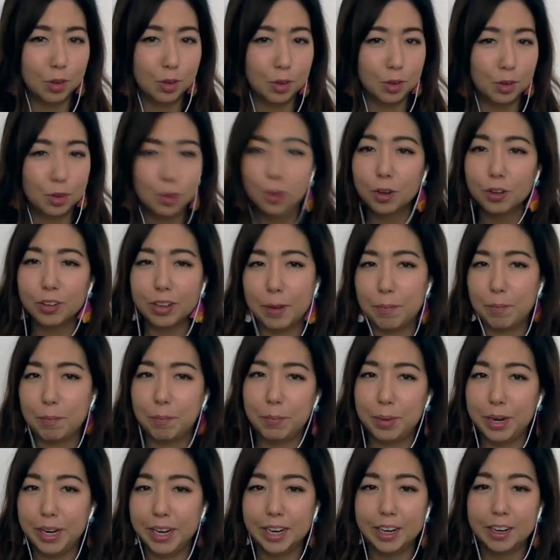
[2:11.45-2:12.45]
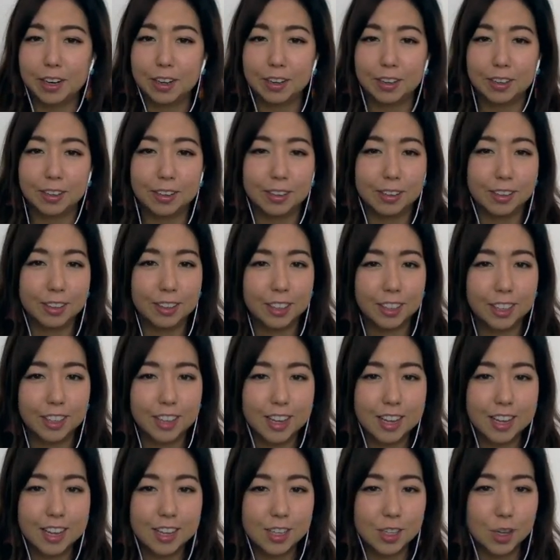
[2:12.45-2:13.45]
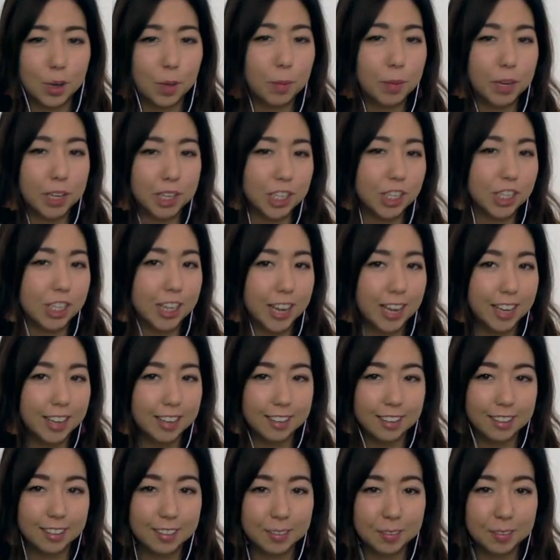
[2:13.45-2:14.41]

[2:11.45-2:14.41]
do not appear so much yet.